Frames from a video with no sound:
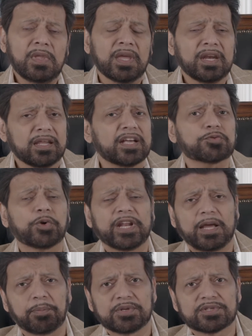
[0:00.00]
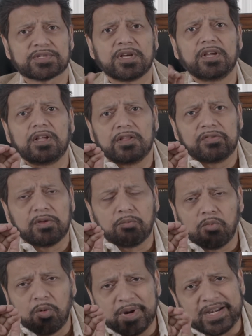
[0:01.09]
And guess what happens? The
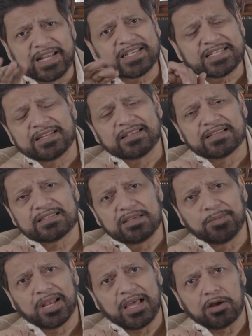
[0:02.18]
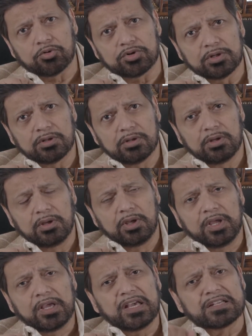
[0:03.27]
moment I send this email out,
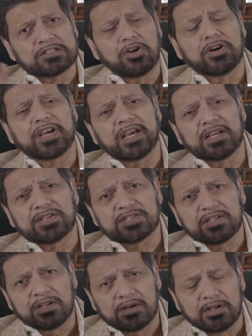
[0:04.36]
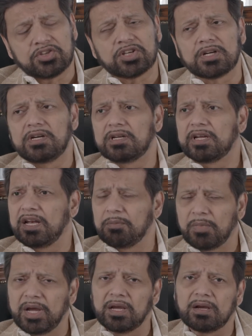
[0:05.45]
as long as Richard and
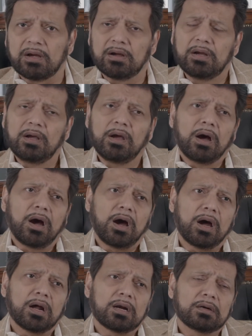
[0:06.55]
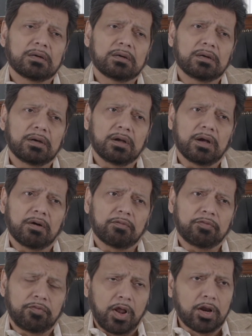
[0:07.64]
Micah are a
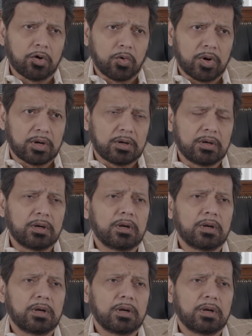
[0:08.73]
follower